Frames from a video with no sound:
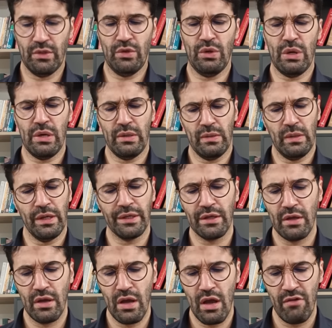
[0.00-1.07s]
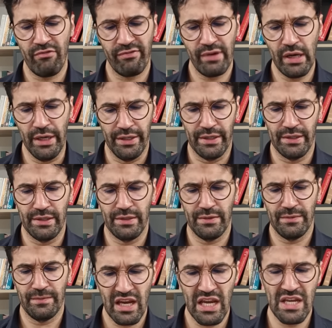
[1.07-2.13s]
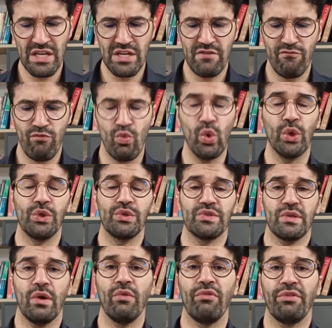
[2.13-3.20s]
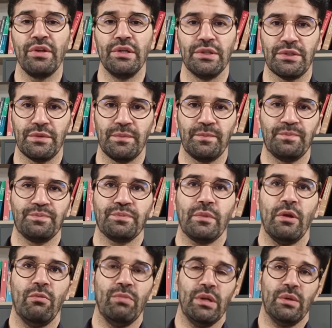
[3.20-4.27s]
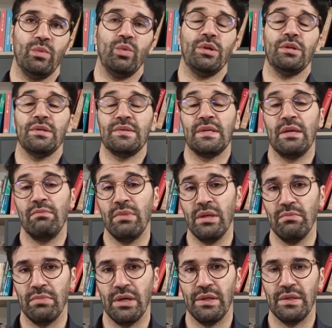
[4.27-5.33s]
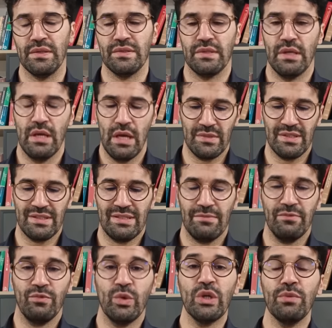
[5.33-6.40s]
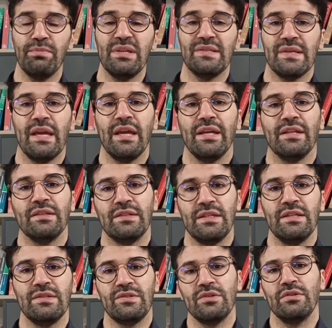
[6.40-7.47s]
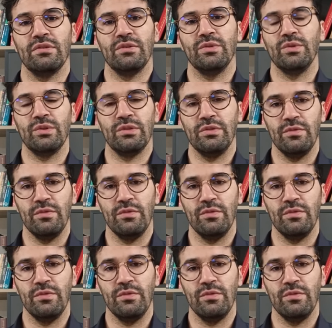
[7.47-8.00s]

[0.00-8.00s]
You're like a fire in the woods of thought. But what does he mean by this? We could be saying that he's uh,